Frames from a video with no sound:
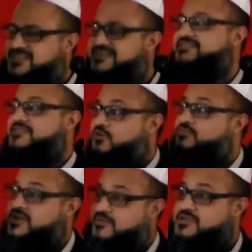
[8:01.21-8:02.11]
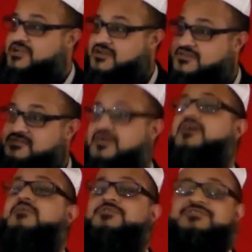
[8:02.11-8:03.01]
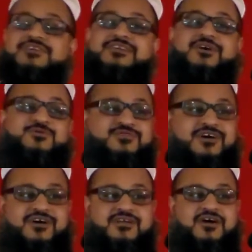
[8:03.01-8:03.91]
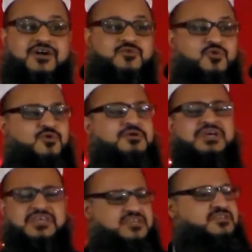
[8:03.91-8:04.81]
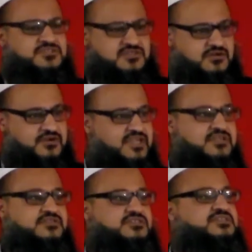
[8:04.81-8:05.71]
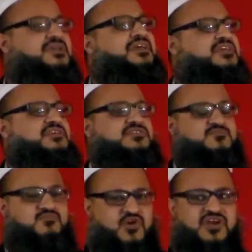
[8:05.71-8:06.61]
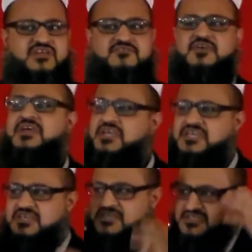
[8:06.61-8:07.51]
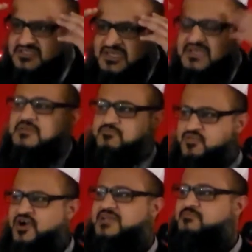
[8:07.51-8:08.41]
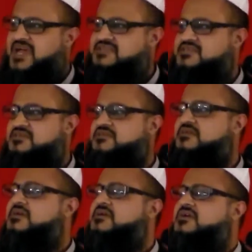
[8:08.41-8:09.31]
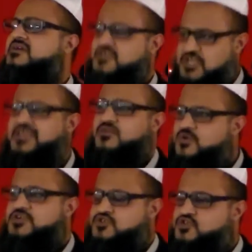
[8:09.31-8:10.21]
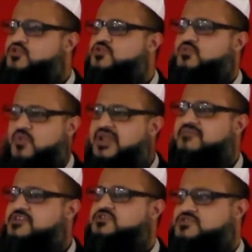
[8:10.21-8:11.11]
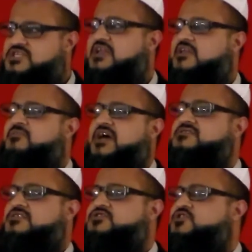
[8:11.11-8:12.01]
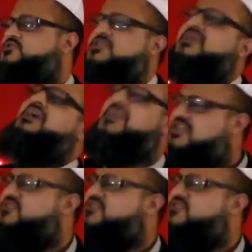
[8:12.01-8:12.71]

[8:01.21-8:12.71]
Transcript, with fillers: Sayyidina Umar ibn al-Khattab radiallahu ta'ala anhu, he is courageous, he is brave, he is pragmatic. He will do whatever you tell him as a duty.